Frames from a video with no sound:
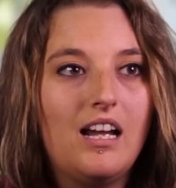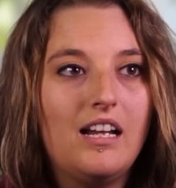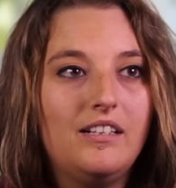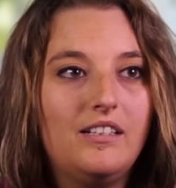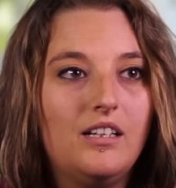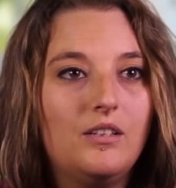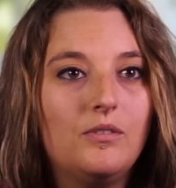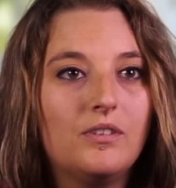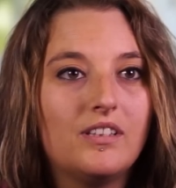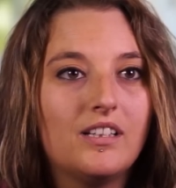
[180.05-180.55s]
I
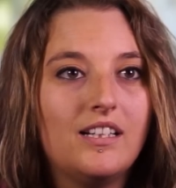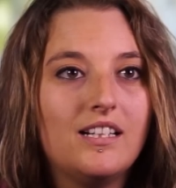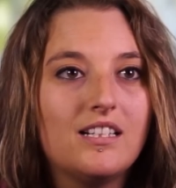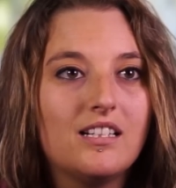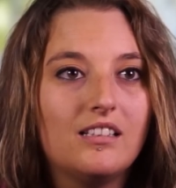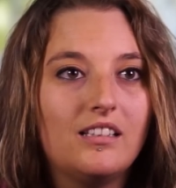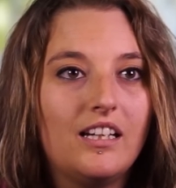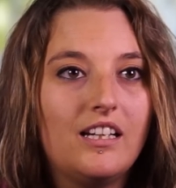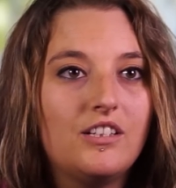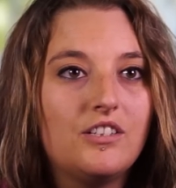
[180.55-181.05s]
dealt with
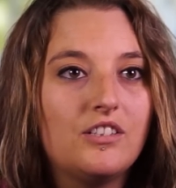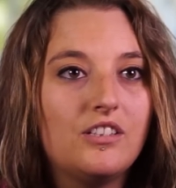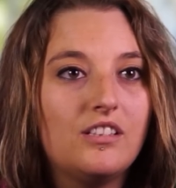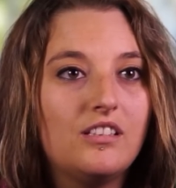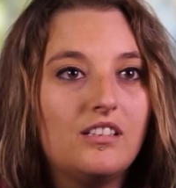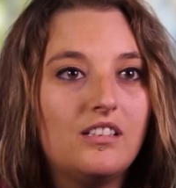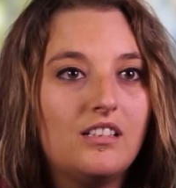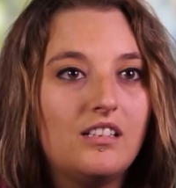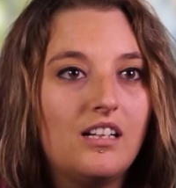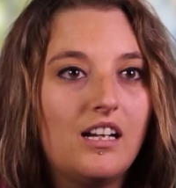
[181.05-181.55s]

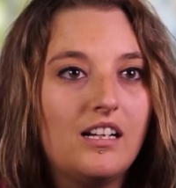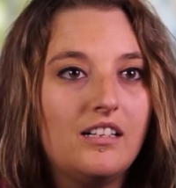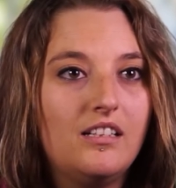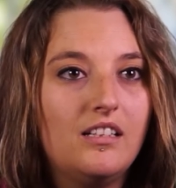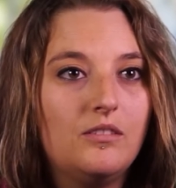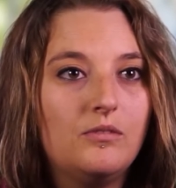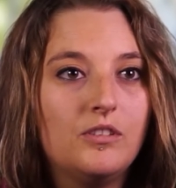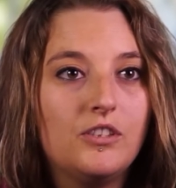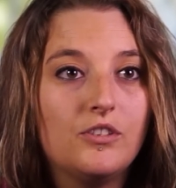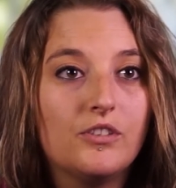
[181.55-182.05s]
isolation. I
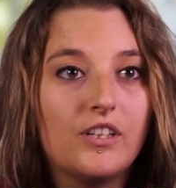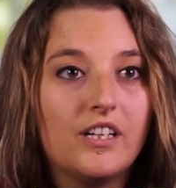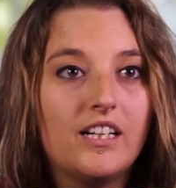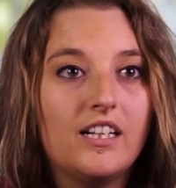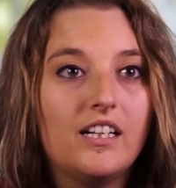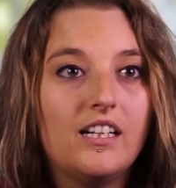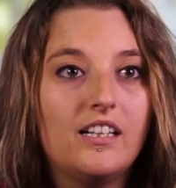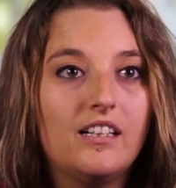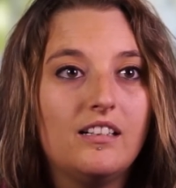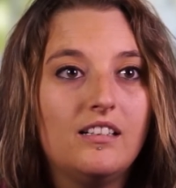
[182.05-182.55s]
dealt with
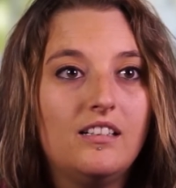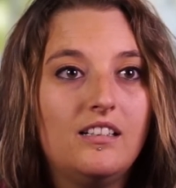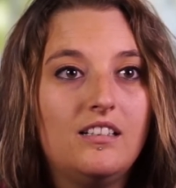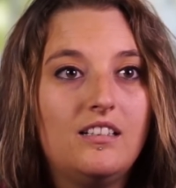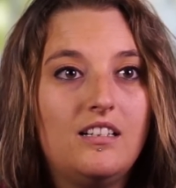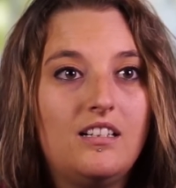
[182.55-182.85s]
drinking.